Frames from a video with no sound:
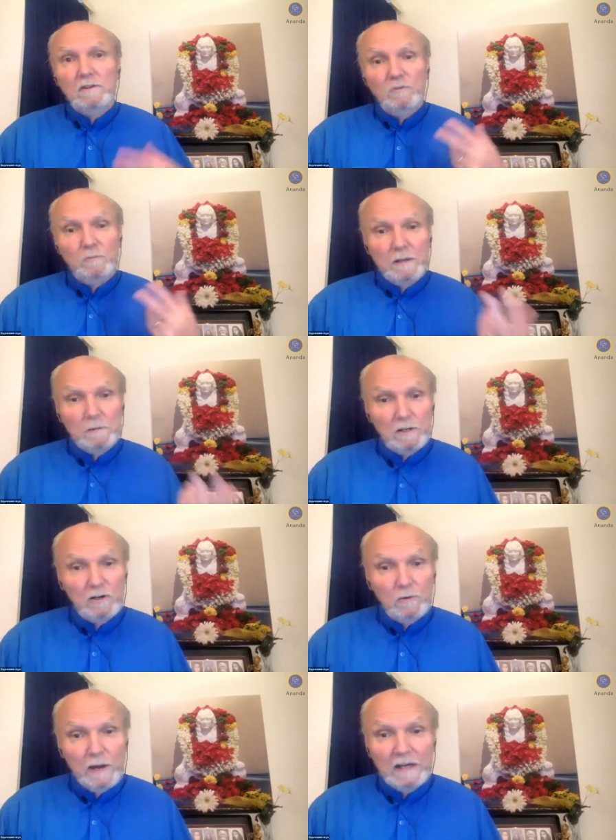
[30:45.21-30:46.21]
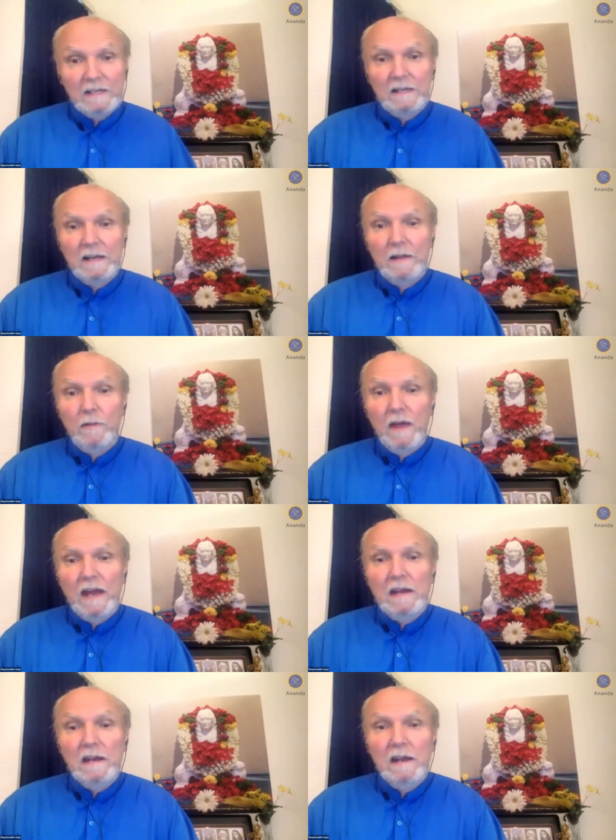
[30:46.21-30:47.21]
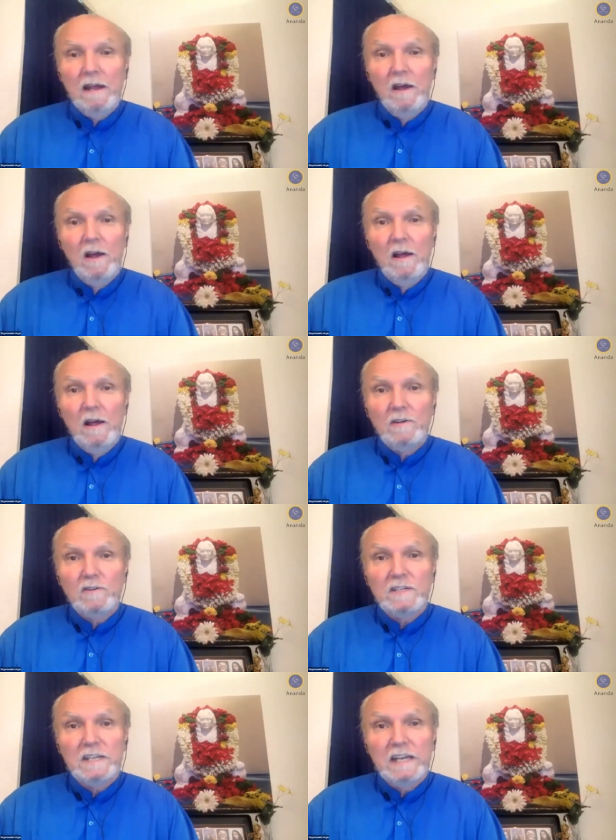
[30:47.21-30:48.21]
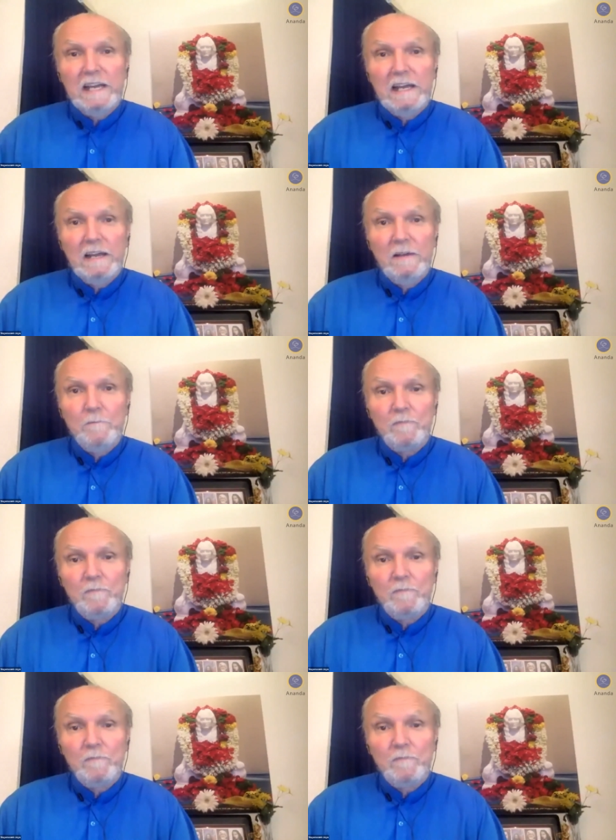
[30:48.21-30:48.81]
to be able to correct it? And then you see,